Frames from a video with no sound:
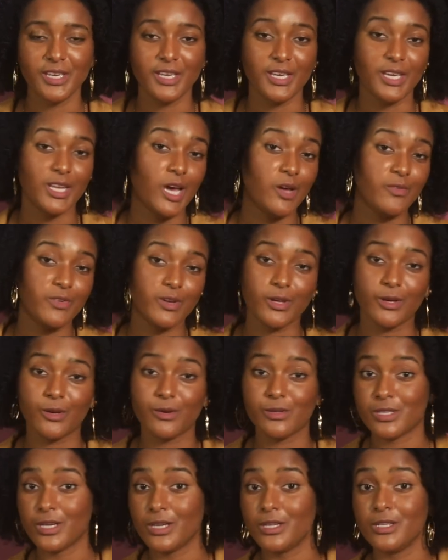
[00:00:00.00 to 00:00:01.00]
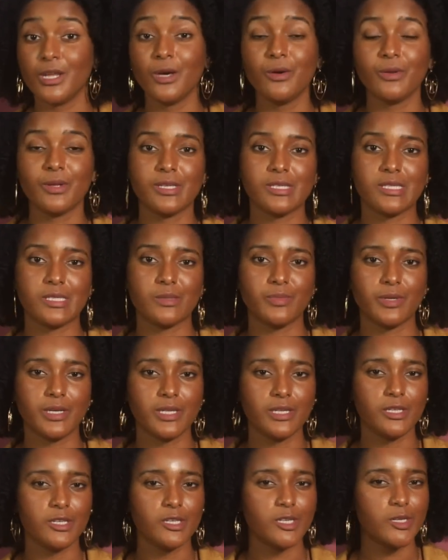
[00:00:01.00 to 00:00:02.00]
It often goes unnoticed,
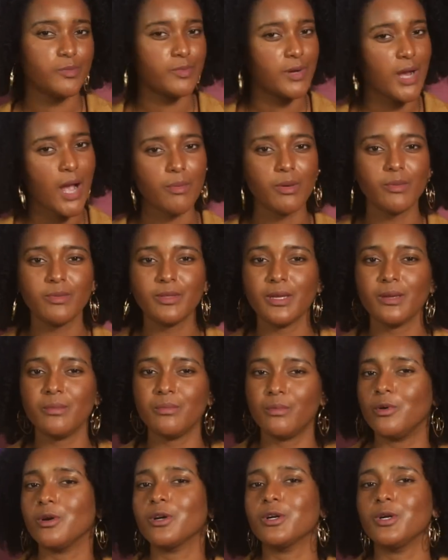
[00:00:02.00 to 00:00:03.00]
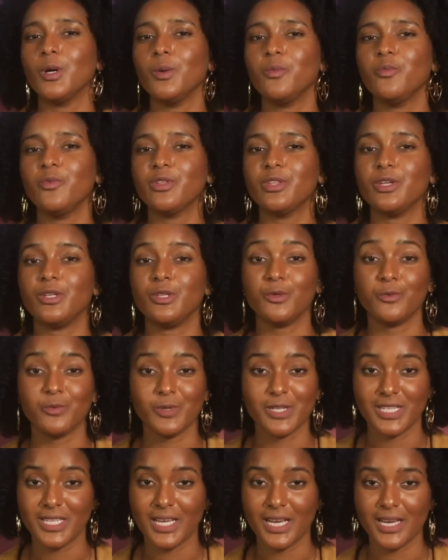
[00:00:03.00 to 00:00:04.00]
but you're probably more hopeful than you
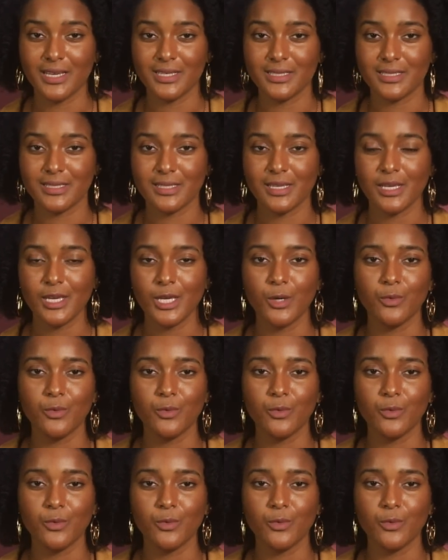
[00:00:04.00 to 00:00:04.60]
realize.